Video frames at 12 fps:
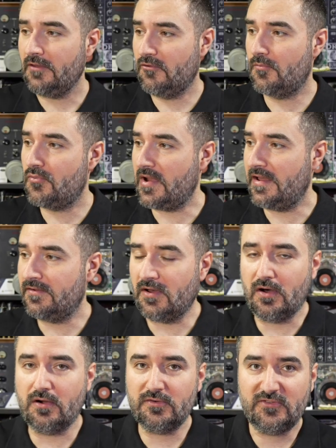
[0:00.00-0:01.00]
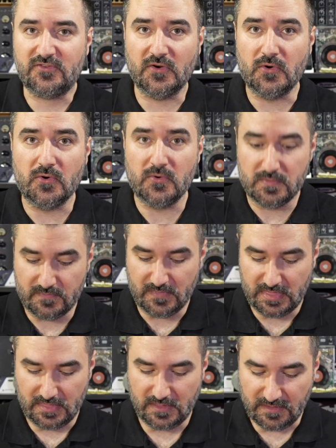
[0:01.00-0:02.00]
the brand are so
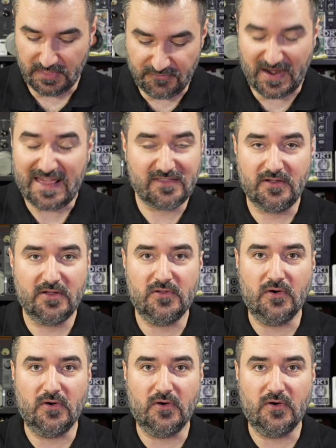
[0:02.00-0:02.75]
frightened